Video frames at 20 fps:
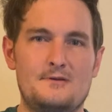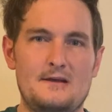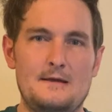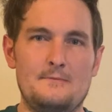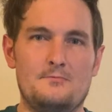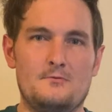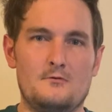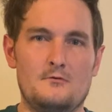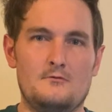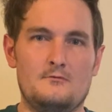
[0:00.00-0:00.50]

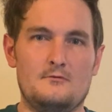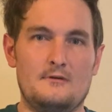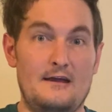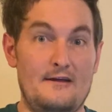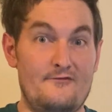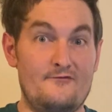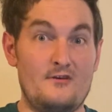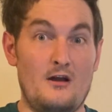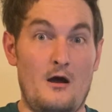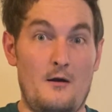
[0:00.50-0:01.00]
people,
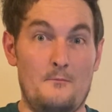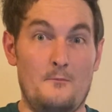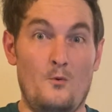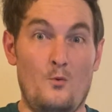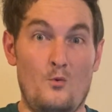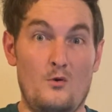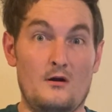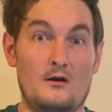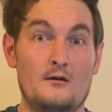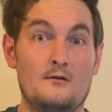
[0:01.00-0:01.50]
if not
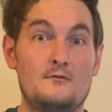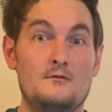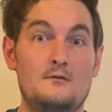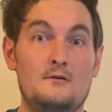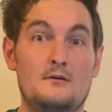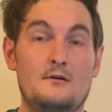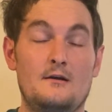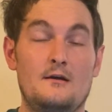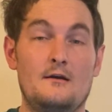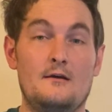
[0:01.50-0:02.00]
more,
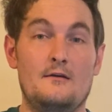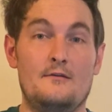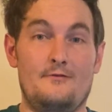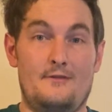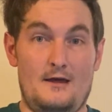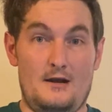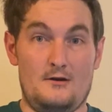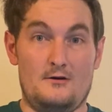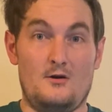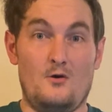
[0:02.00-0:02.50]

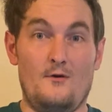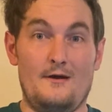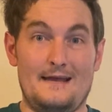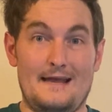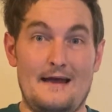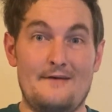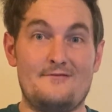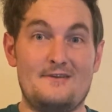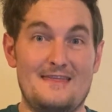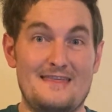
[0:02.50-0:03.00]
that are going
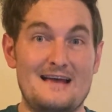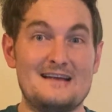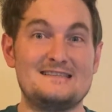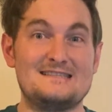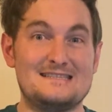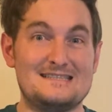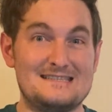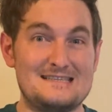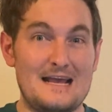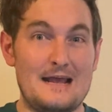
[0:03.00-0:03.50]
after that
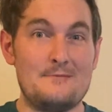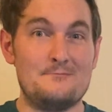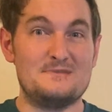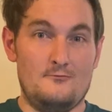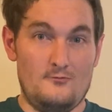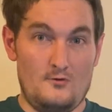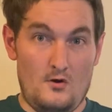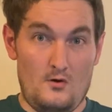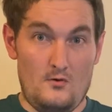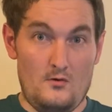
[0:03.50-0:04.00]
same
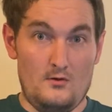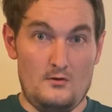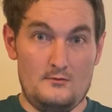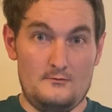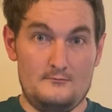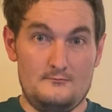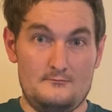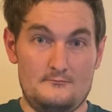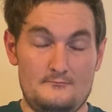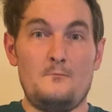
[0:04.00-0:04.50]
role.
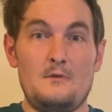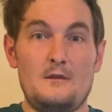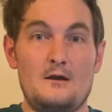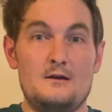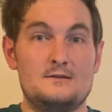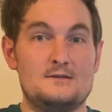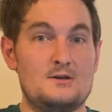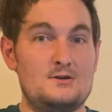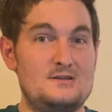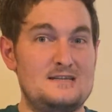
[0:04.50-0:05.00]

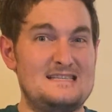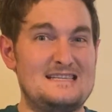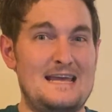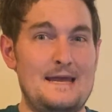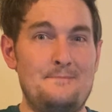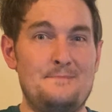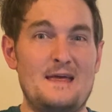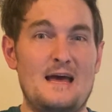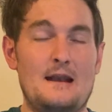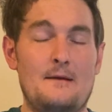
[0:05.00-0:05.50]
So just
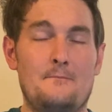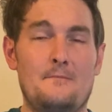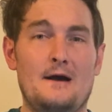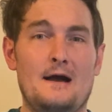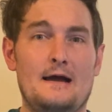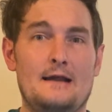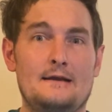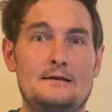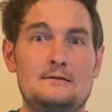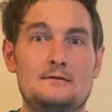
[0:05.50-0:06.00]
keep that in
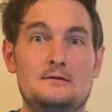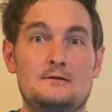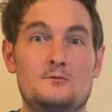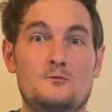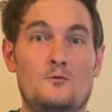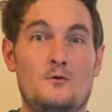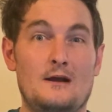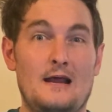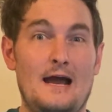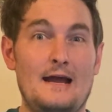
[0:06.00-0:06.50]
mind.
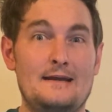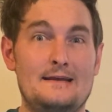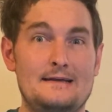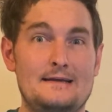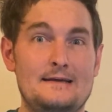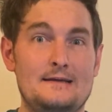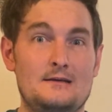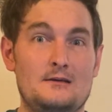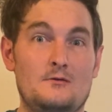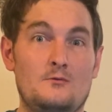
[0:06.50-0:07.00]
What I
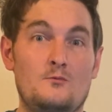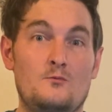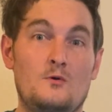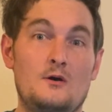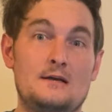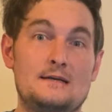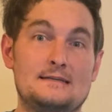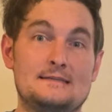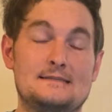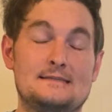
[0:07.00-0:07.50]
did
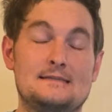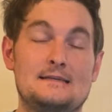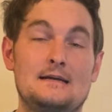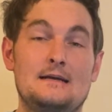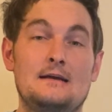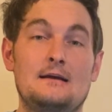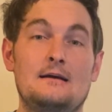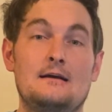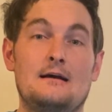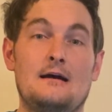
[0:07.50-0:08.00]
was
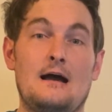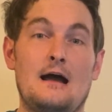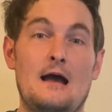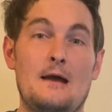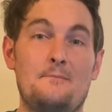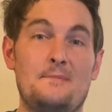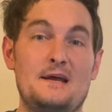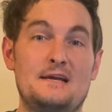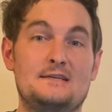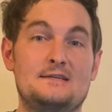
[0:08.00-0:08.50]

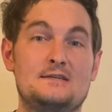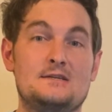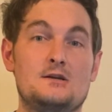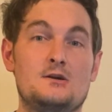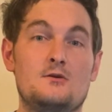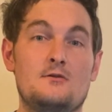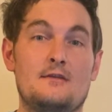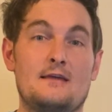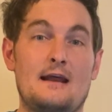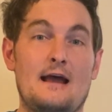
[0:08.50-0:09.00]
I made
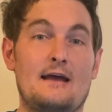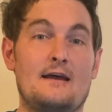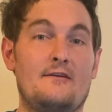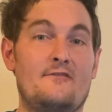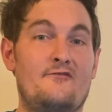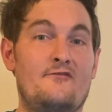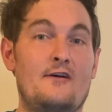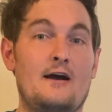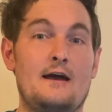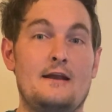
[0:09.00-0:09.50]
sure that I
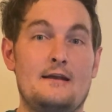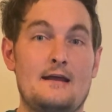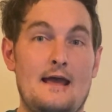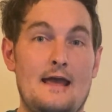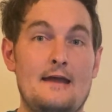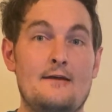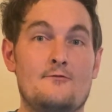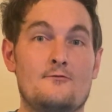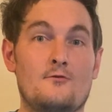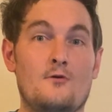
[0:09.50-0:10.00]
could find
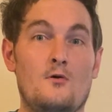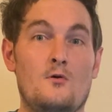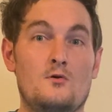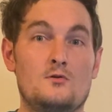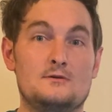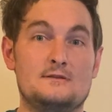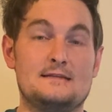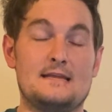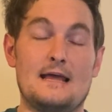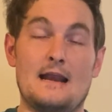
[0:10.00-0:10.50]
8
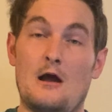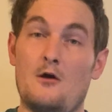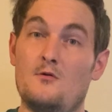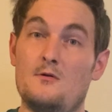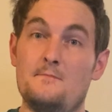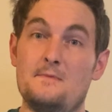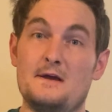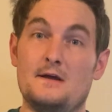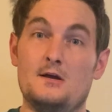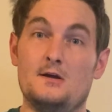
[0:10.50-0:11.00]
roles that I
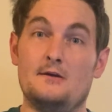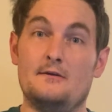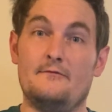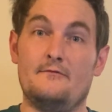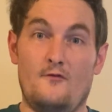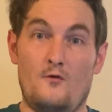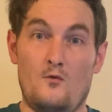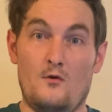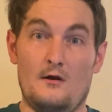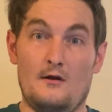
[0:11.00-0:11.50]
would be good
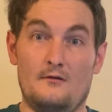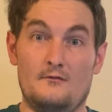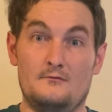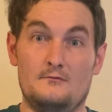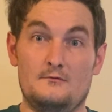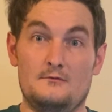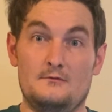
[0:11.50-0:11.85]
for,